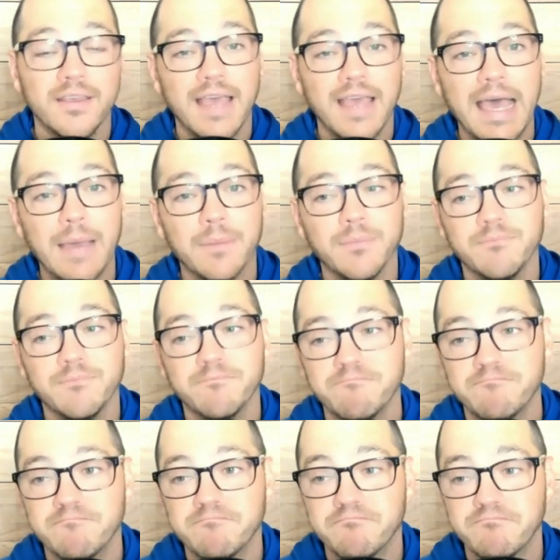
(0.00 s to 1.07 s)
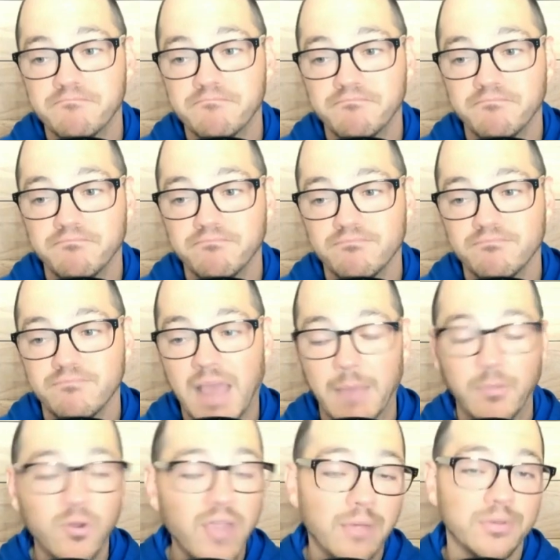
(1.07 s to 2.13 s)
I'm
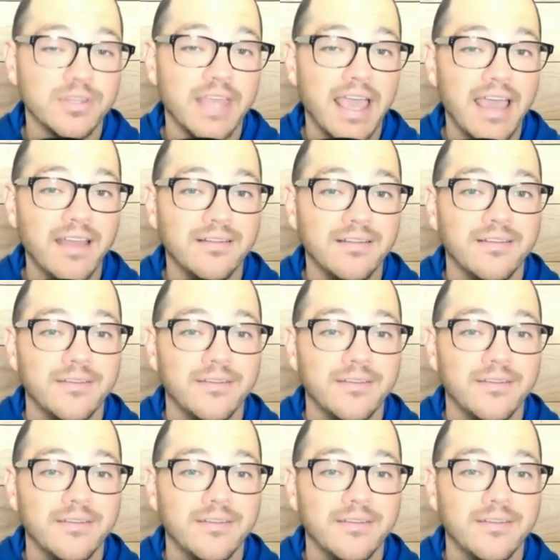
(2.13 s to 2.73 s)
okay with that.